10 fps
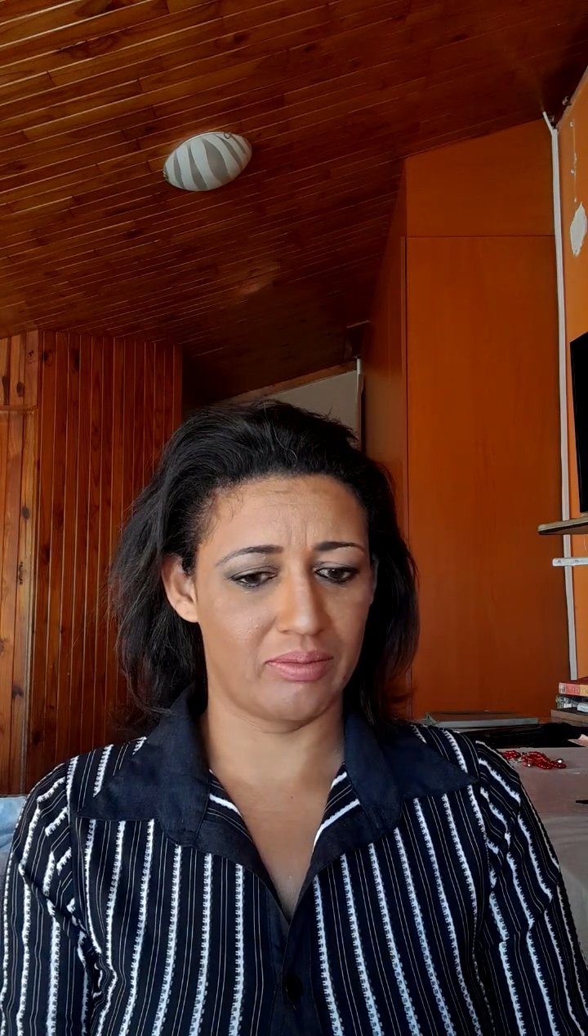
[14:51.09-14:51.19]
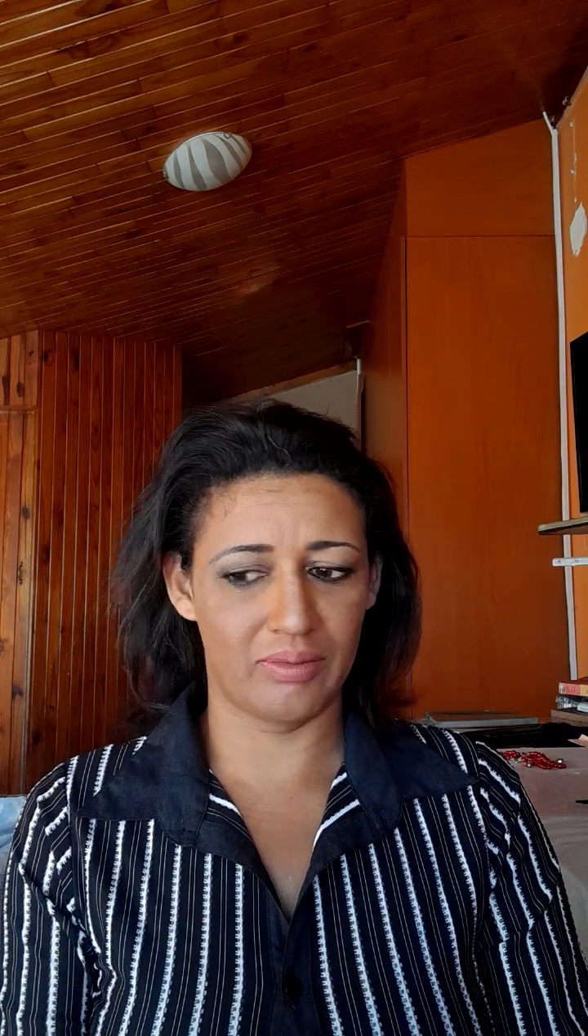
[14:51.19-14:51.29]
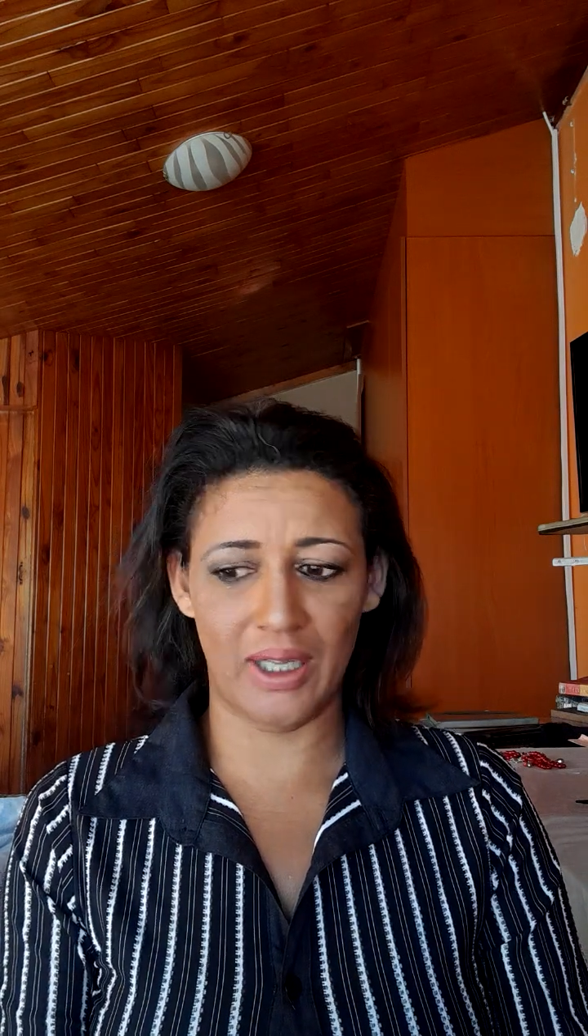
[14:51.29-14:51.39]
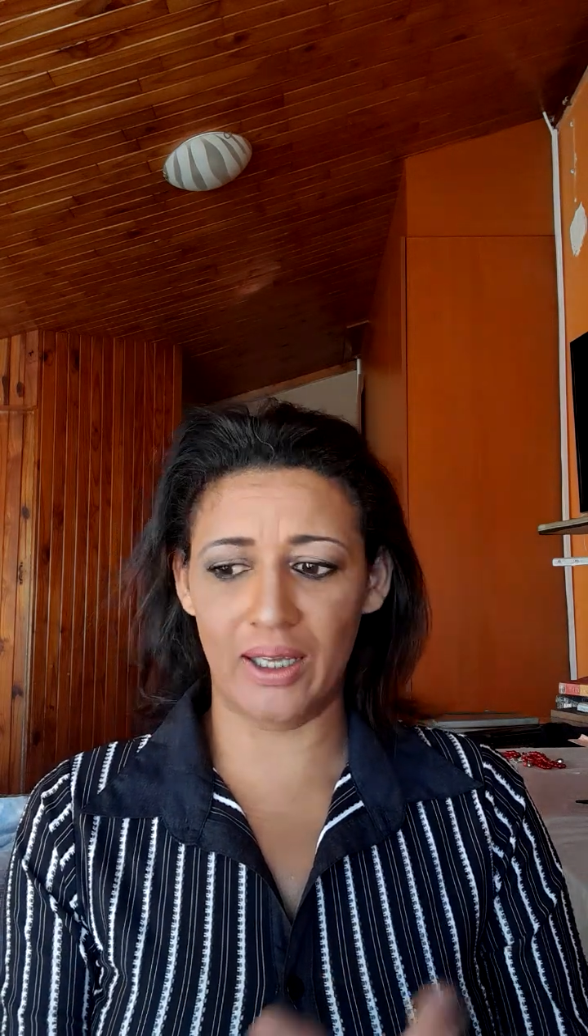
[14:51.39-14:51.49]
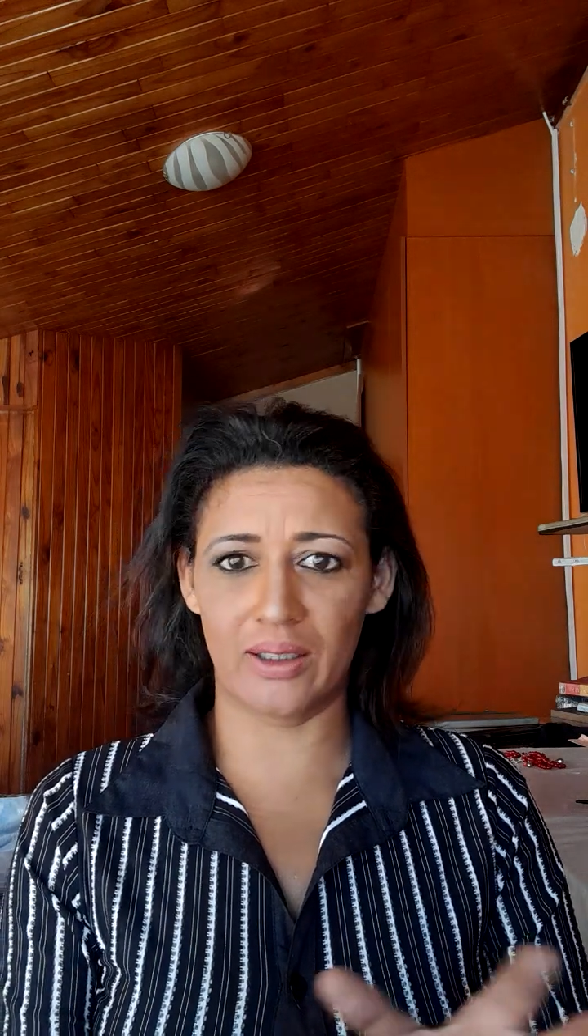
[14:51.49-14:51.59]

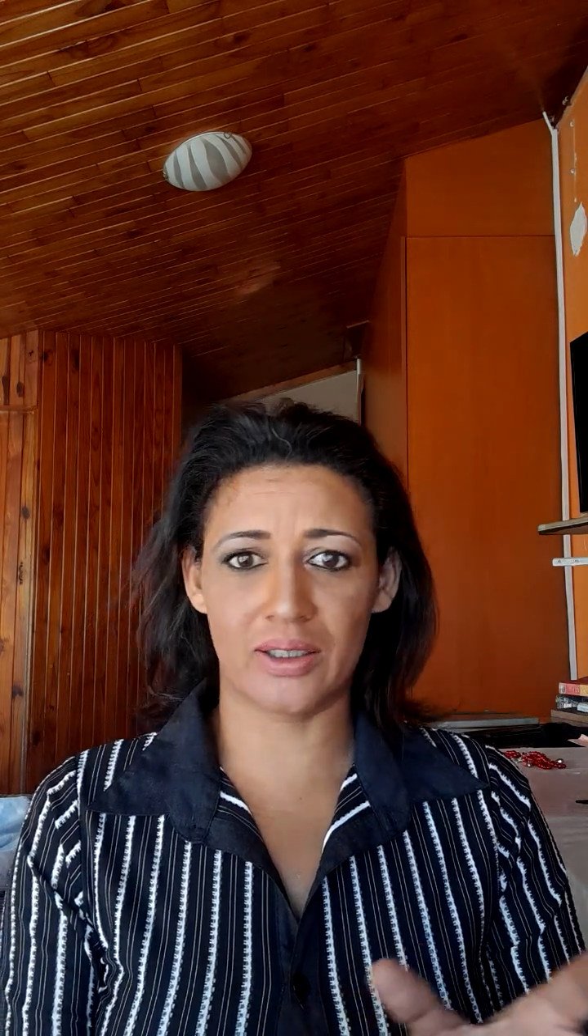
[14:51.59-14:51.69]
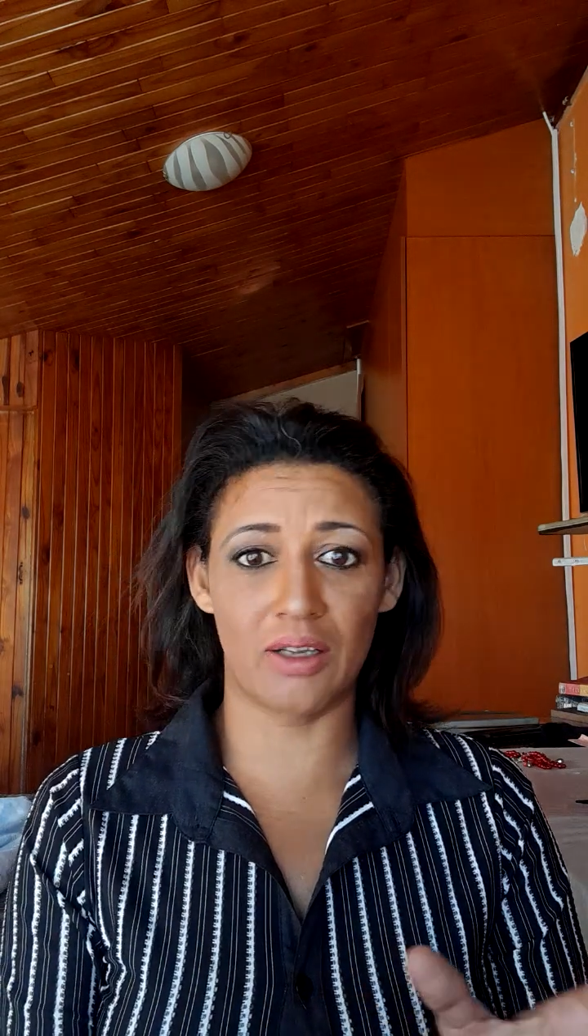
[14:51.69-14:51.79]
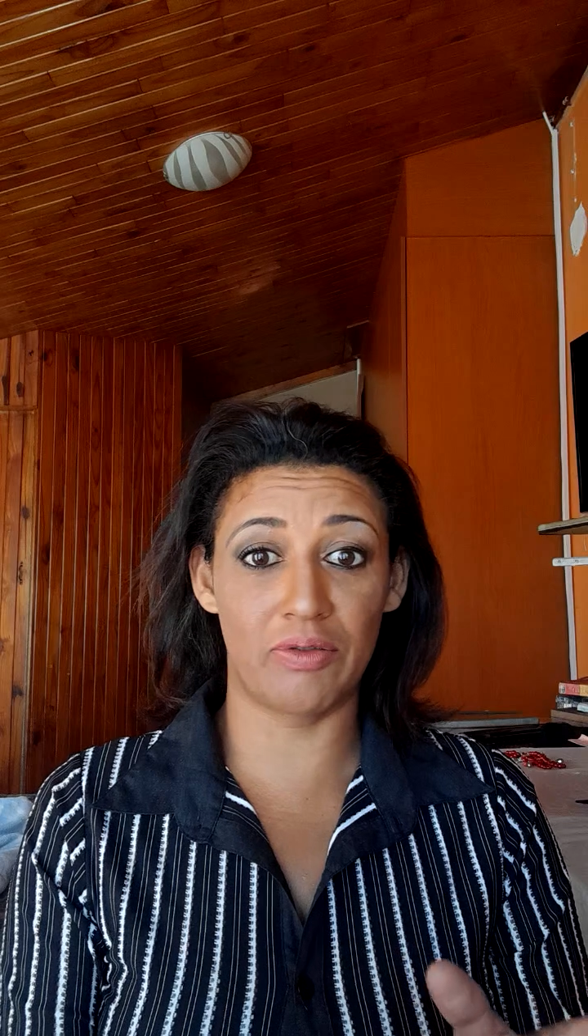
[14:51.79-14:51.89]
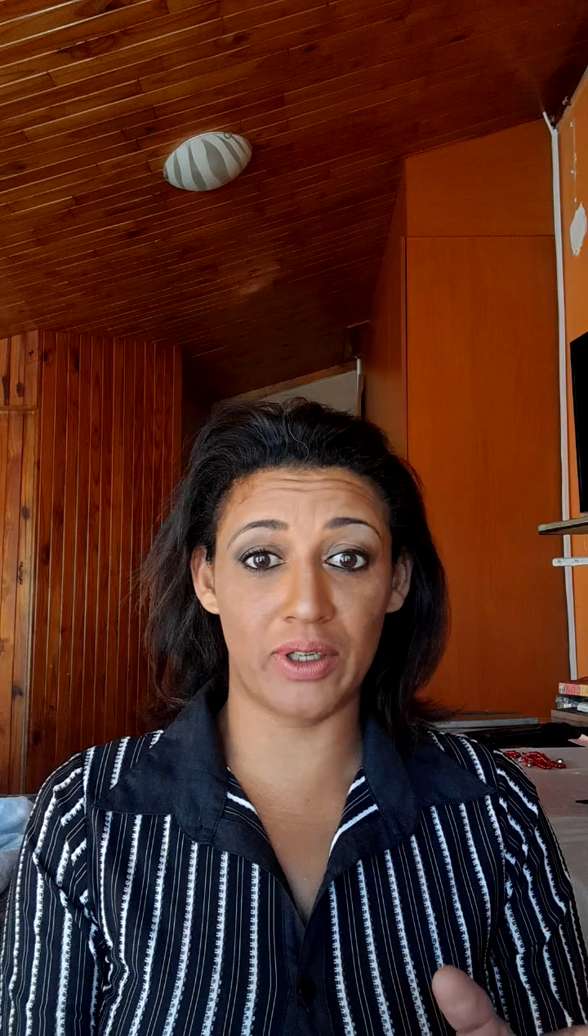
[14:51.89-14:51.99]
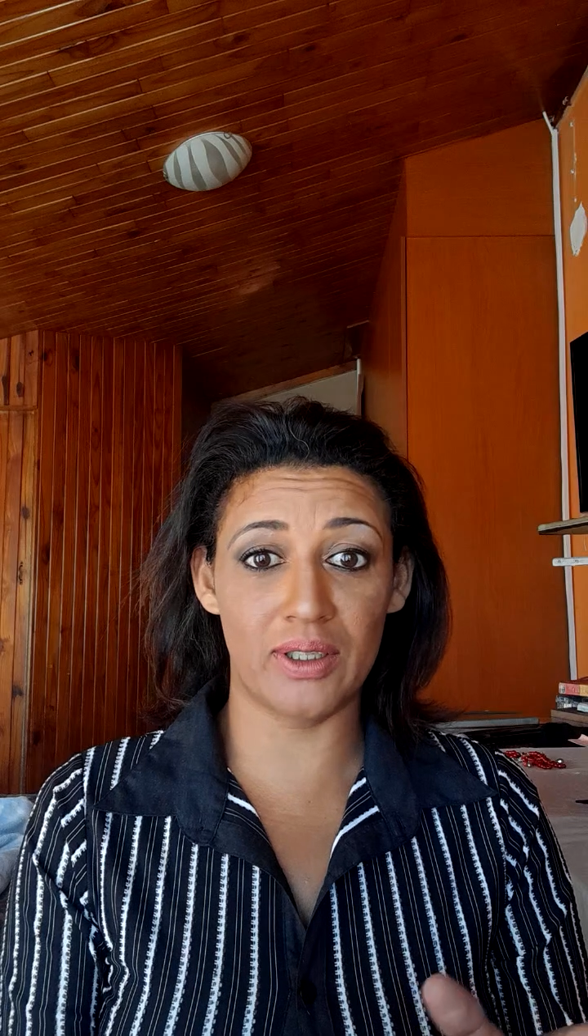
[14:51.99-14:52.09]
Like,
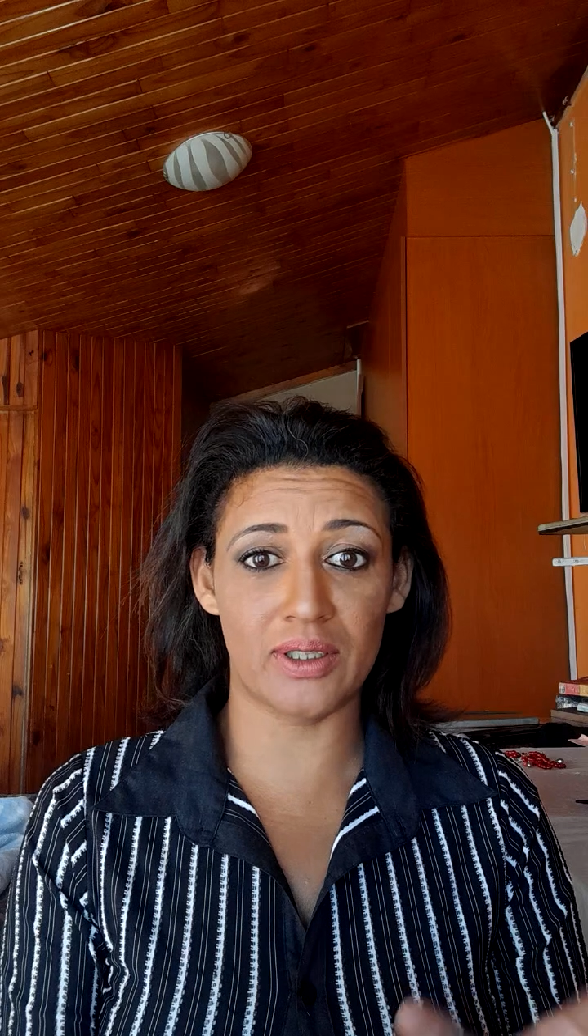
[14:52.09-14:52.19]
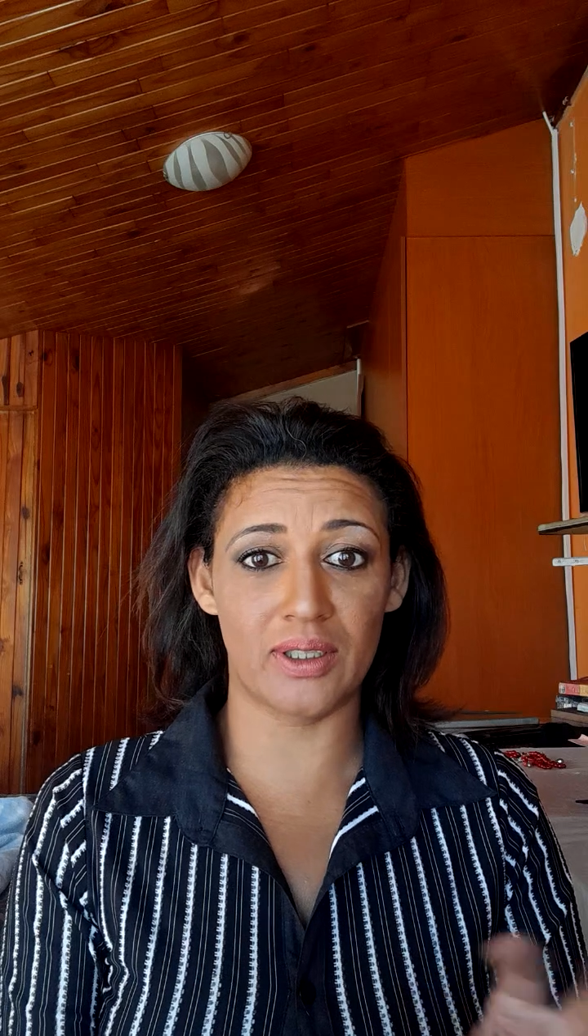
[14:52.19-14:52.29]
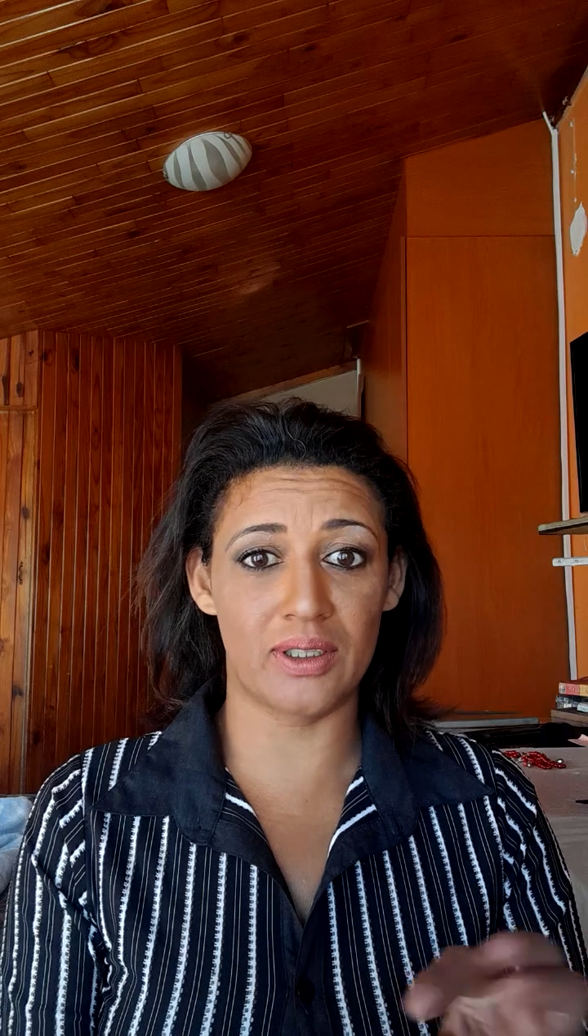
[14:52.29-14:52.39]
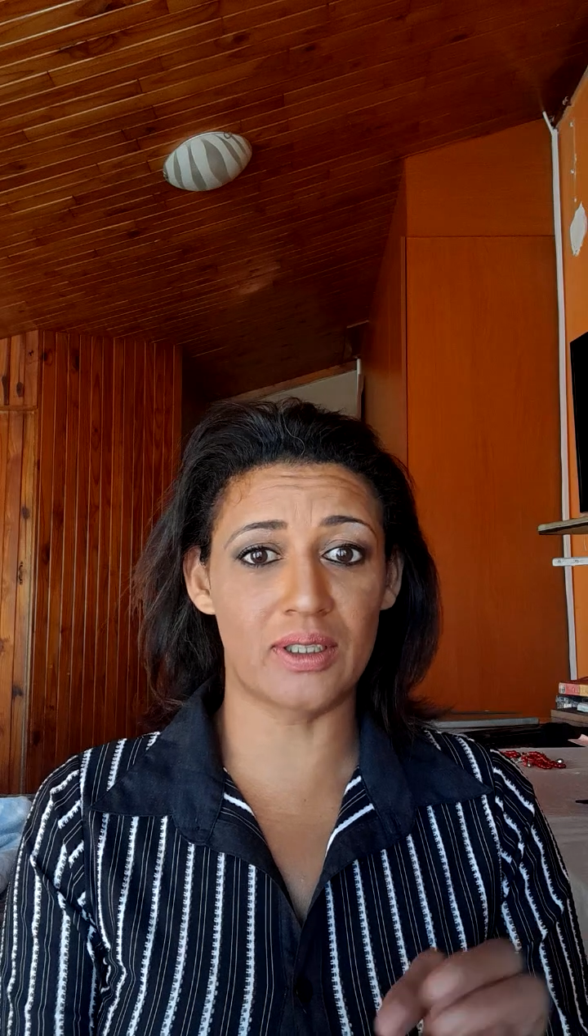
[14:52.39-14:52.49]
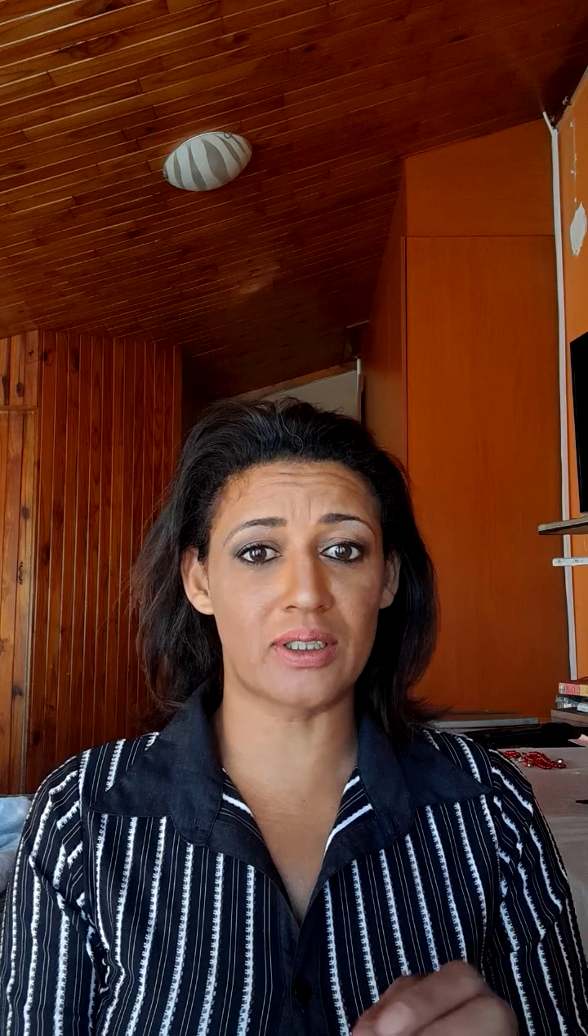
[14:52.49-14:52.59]
say for
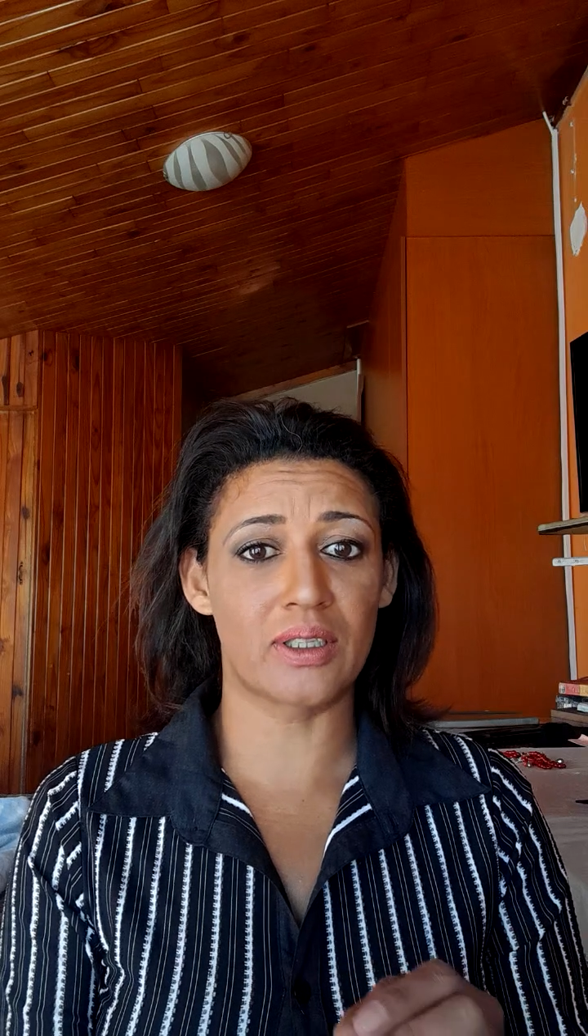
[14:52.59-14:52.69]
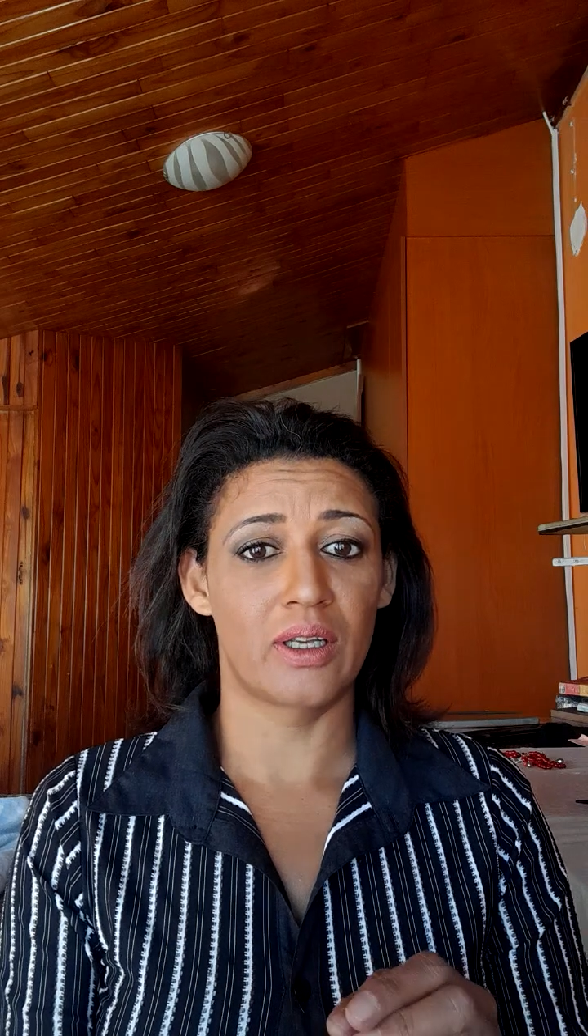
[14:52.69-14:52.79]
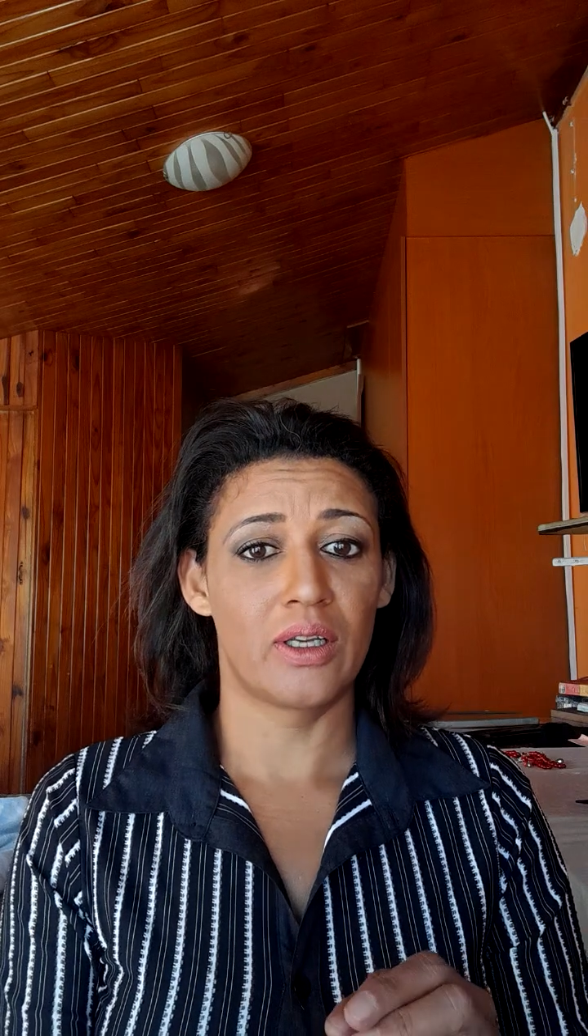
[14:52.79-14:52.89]
instance,